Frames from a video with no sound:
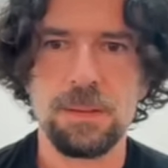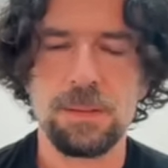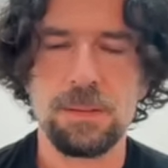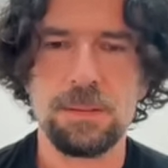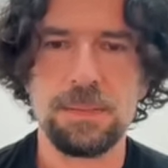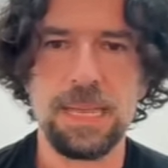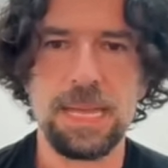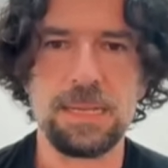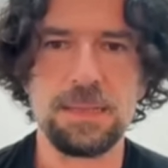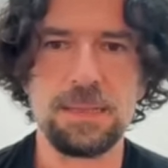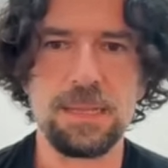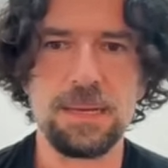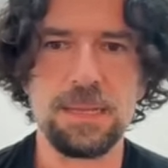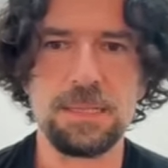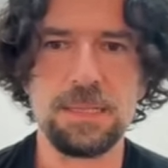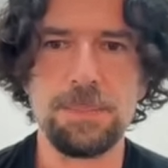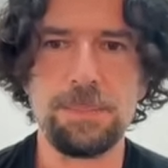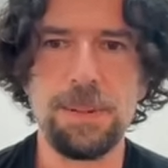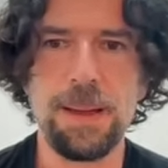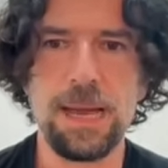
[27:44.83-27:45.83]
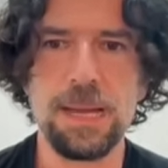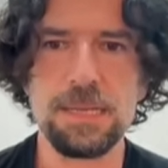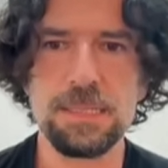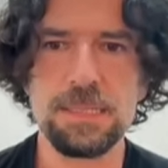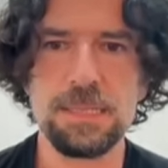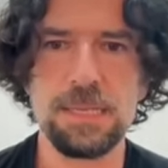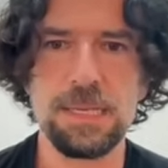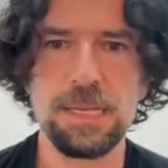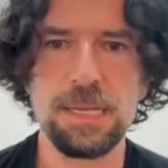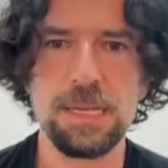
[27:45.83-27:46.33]
Then there is the
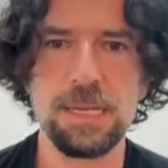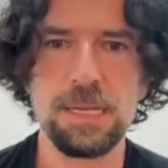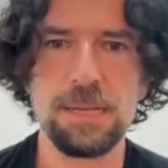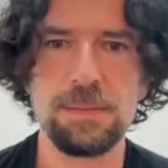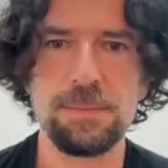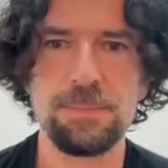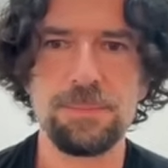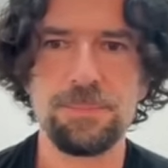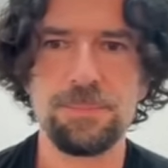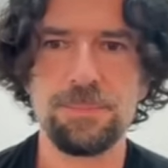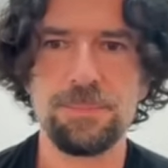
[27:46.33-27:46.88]
parsing.